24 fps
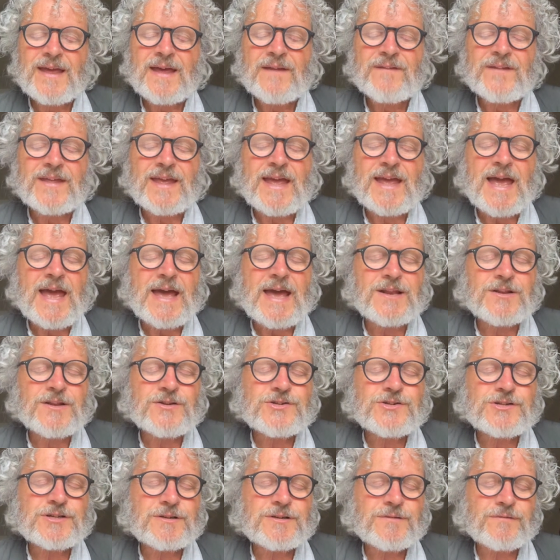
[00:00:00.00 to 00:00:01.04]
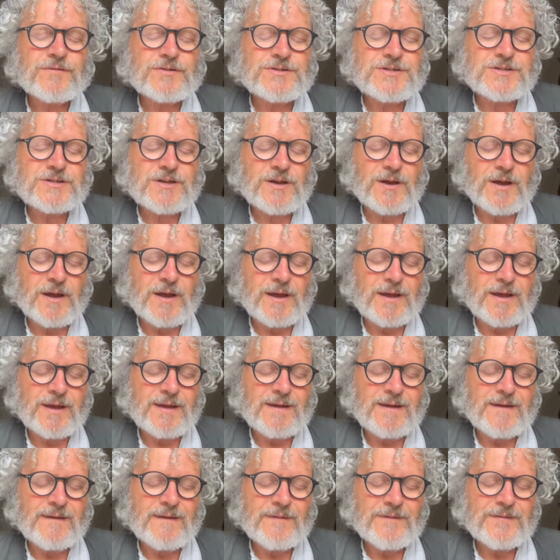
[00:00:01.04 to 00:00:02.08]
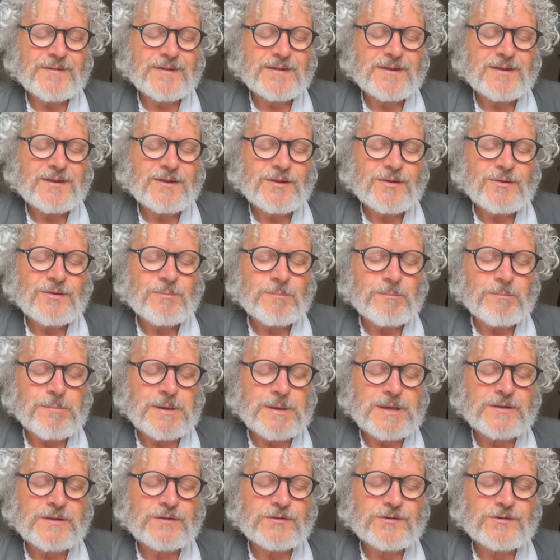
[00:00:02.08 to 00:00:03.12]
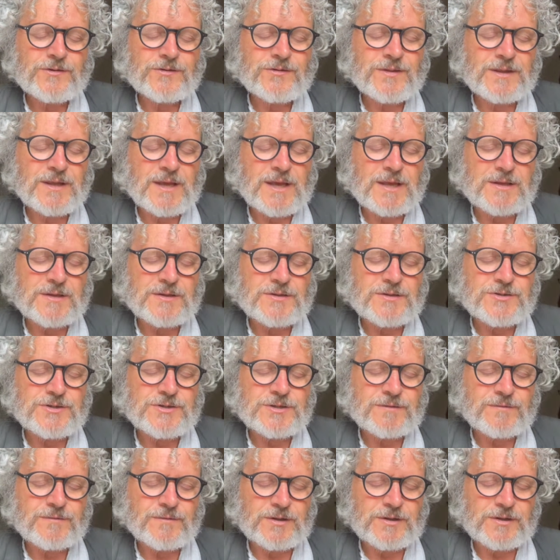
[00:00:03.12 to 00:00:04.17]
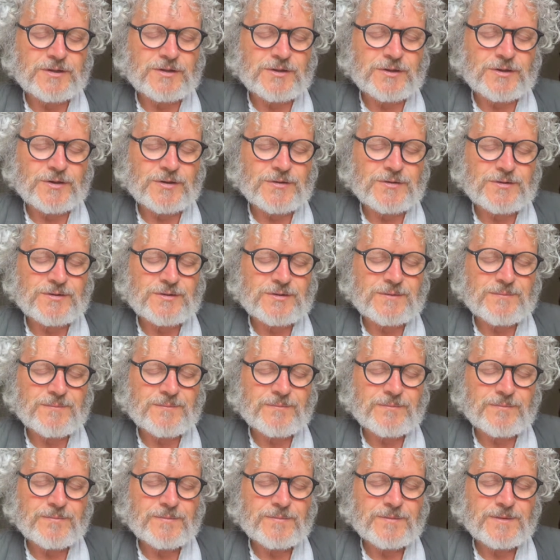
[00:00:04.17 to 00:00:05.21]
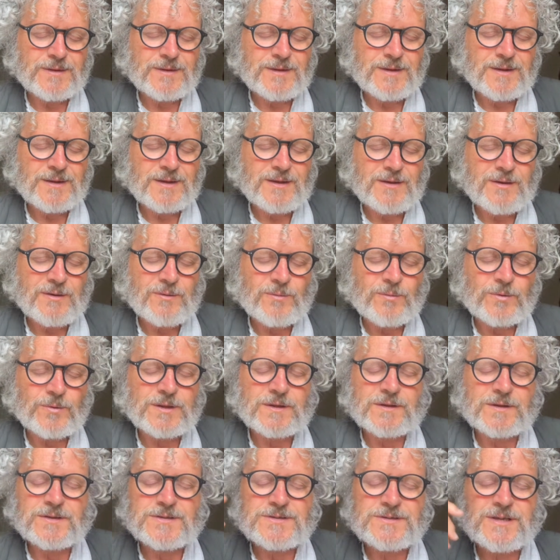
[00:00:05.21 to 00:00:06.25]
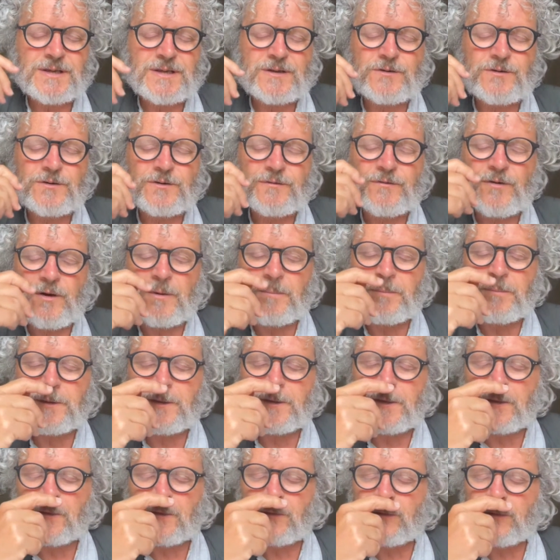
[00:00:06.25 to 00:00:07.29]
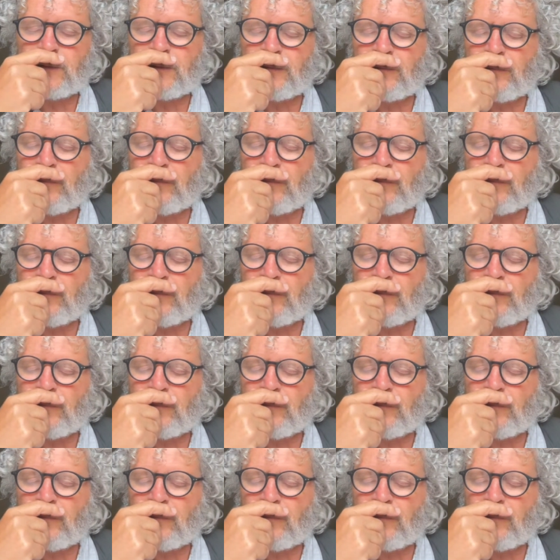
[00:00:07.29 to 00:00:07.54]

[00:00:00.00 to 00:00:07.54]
The energy of the sky meets the energy of the earth within the center of our beings.